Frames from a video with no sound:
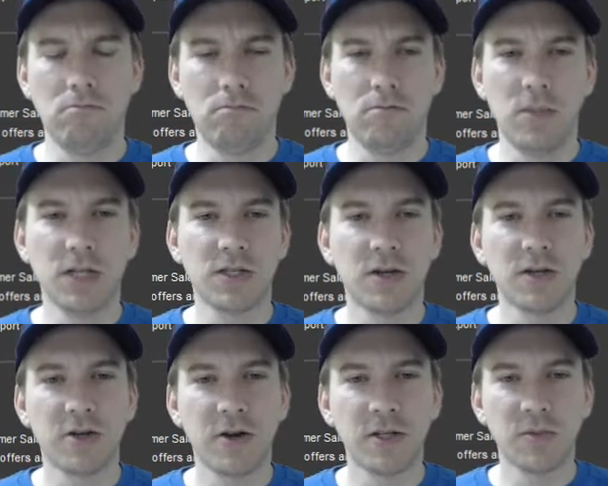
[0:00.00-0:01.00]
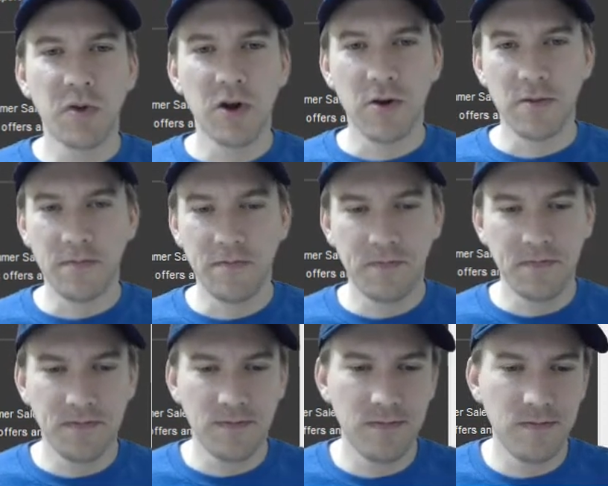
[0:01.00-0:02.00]
that's not transparent.
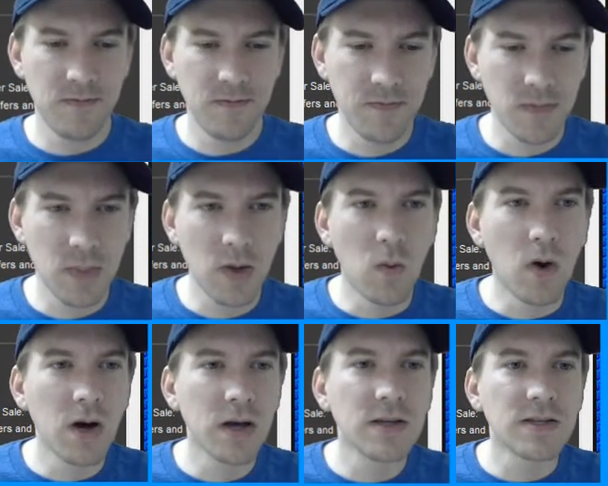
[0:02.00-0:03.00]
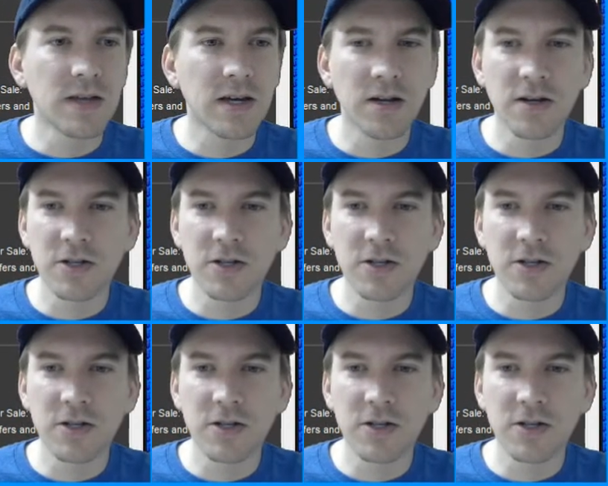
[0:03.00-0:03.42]
Why is that not